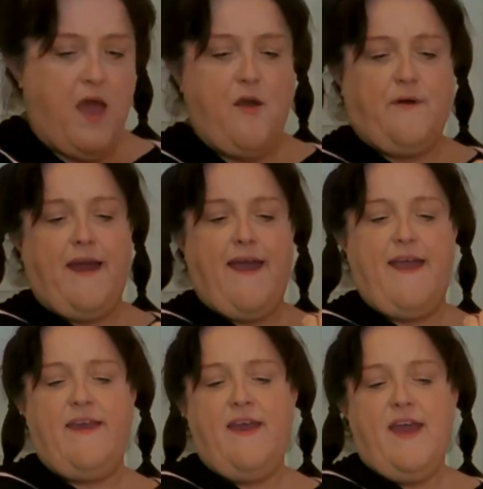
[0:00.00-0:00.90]

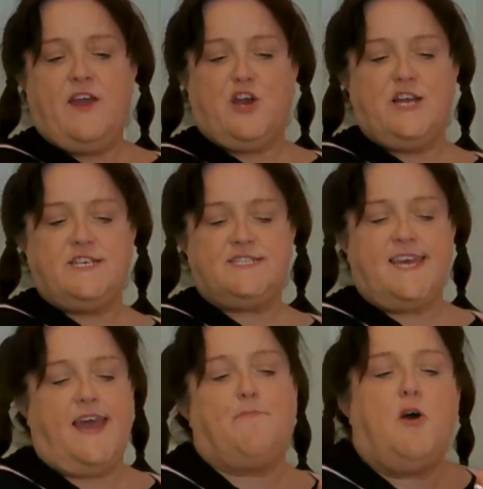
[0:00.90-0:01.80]
Okay. Can you
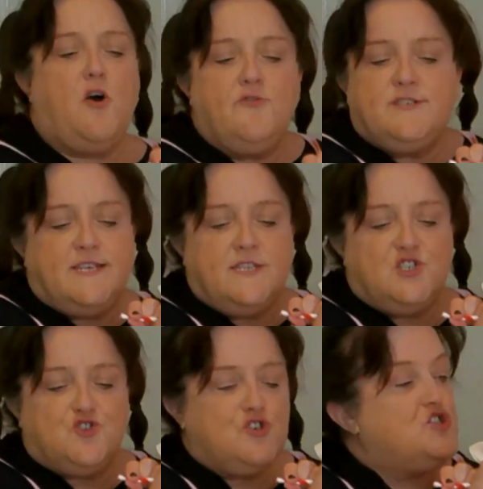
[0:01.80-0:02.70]
see I'm holding the
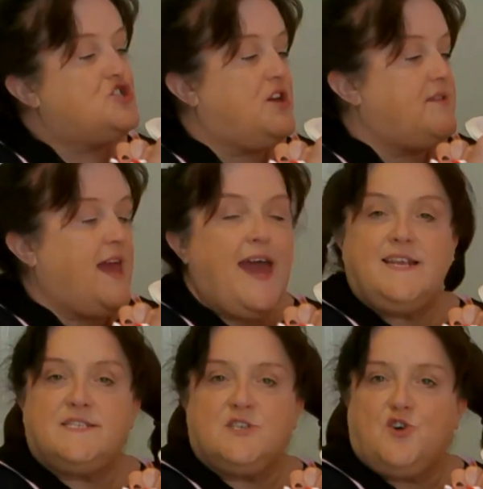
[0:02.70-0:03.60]
straw so the
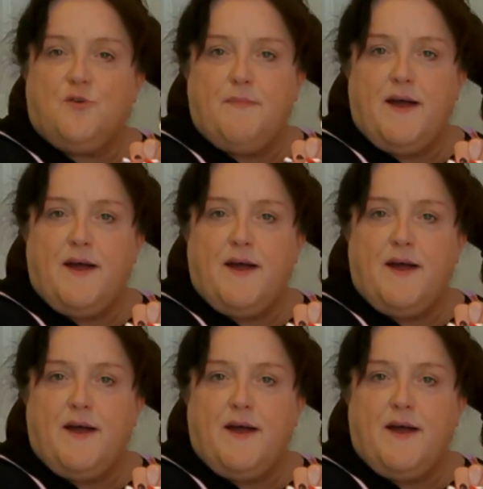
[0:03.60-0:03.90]
air doesn't come